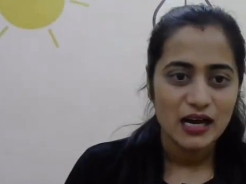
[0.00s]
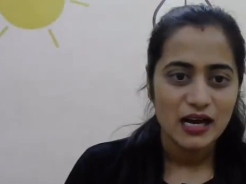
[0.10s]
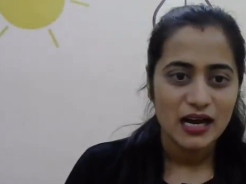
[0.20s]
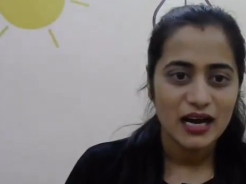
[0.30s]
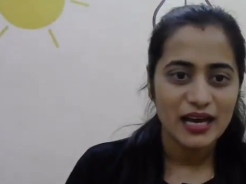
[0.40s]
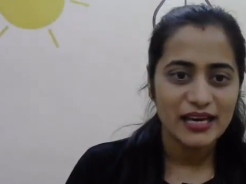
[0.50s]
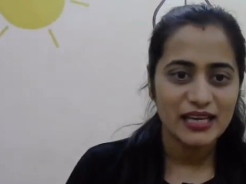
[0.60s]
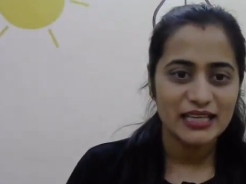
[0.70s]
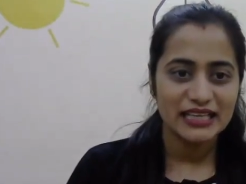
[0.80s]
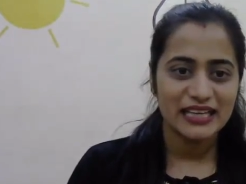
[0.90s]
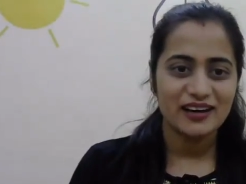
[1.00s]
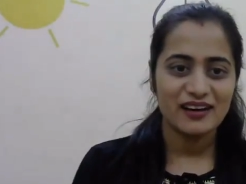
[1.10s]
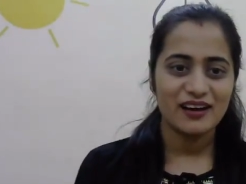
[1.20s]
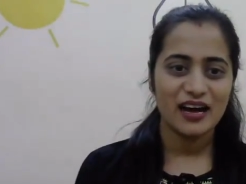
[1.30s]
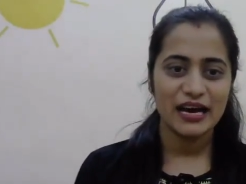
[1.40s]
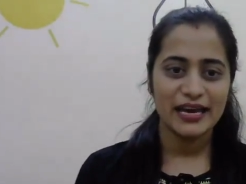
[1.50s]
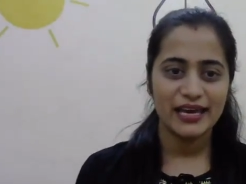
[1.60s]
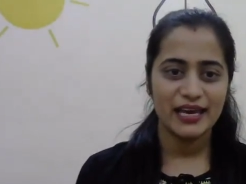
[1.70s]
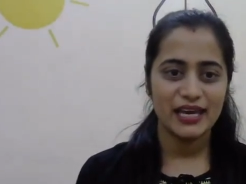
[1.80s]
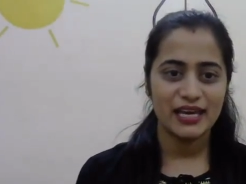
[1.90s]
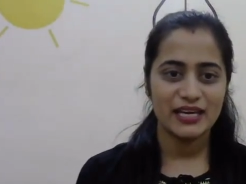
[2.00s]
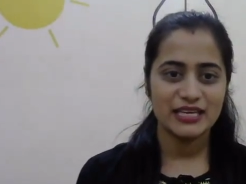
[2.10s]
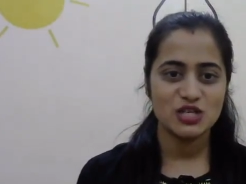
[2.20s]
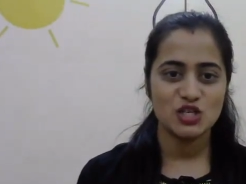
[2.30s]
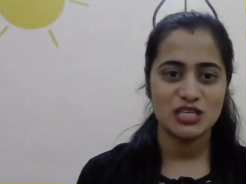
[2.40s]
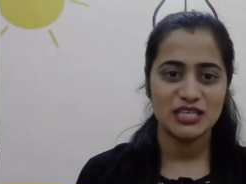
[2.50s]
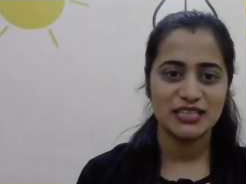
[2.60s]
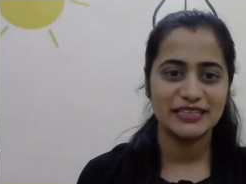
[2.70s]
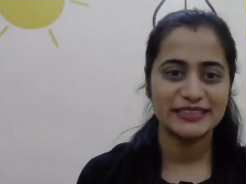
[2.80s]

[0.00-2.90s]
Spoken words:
Hi Ananya. Hi Rashid.